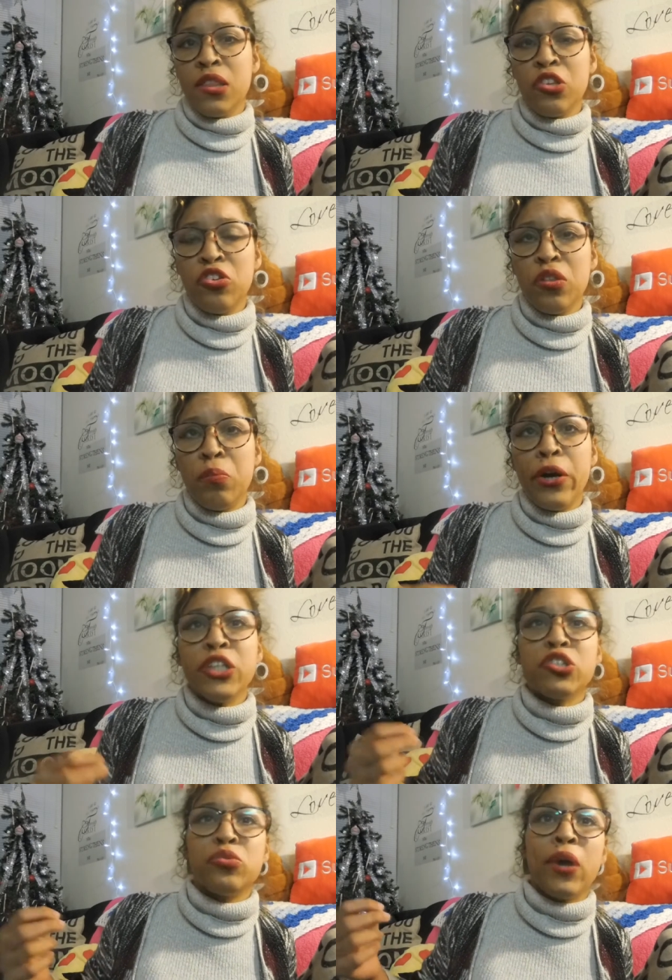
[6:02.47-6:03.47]
to the
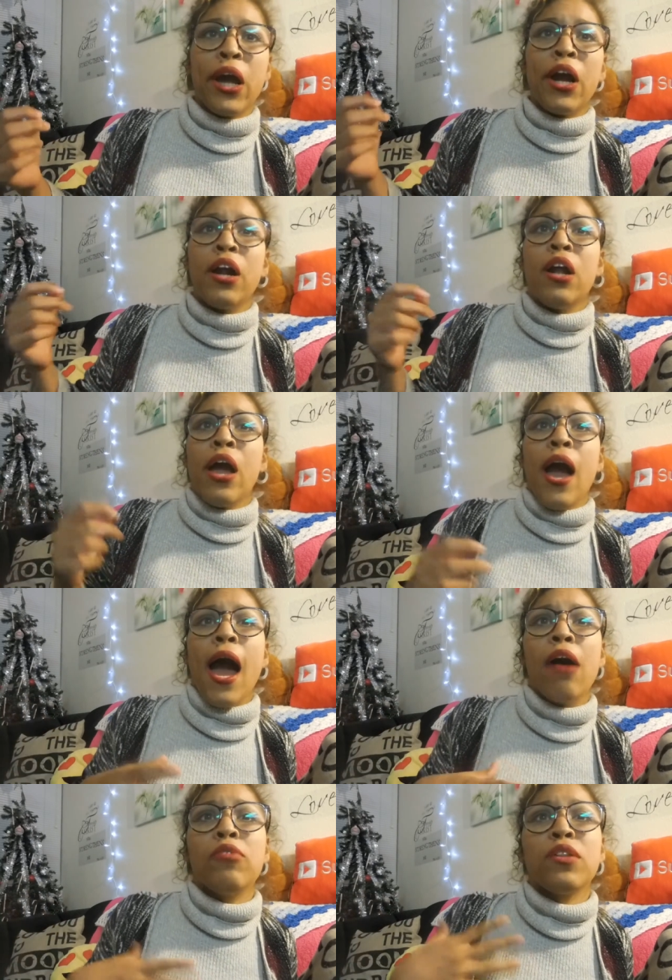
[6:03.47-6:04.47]
point to where
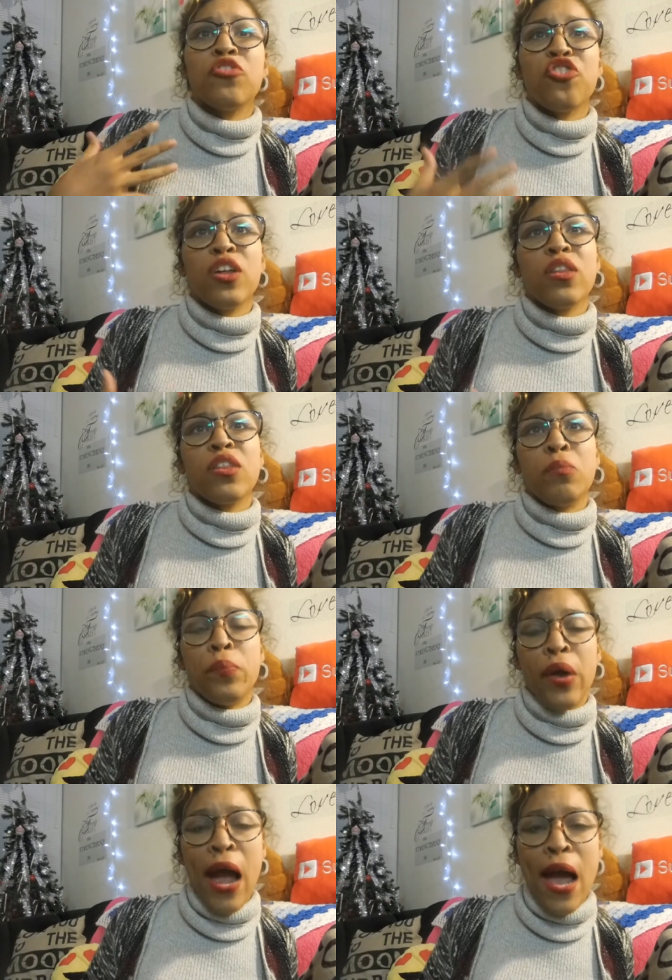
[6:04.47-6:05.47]
I was just
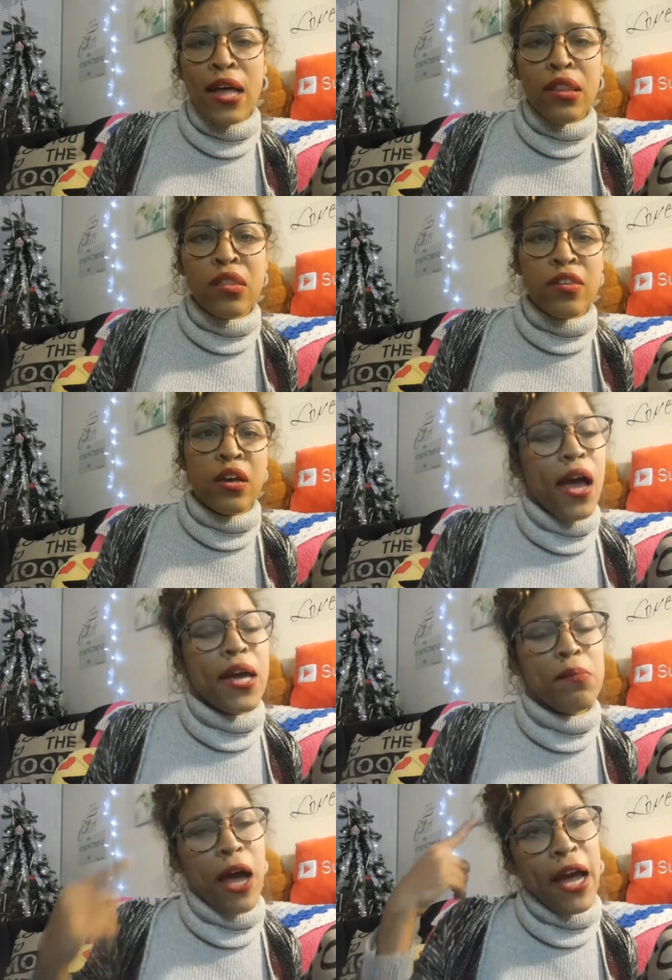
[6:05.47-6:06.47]
depressed
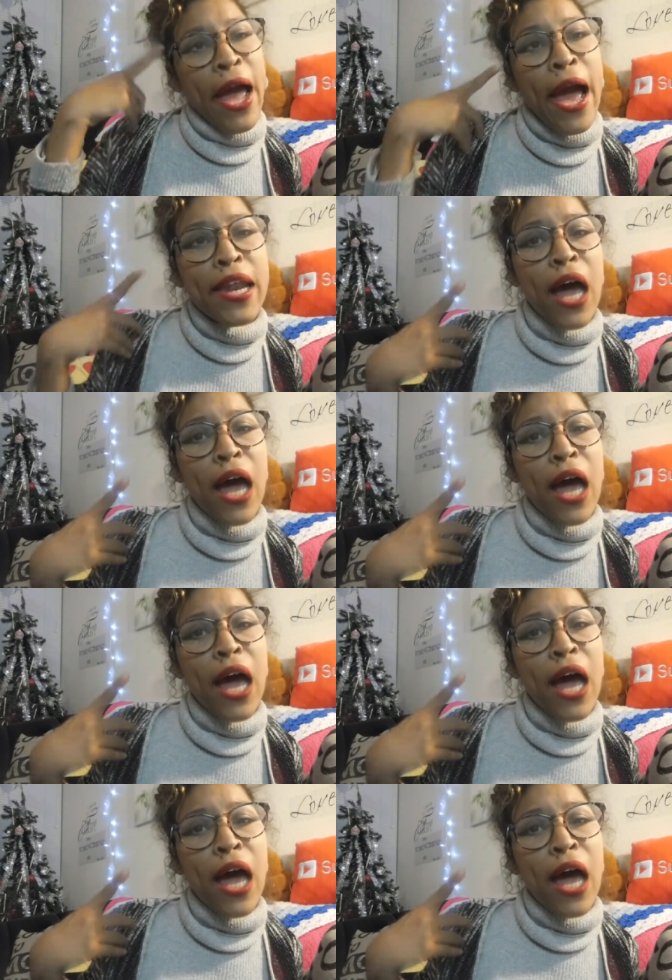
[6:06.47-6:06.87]
in my head.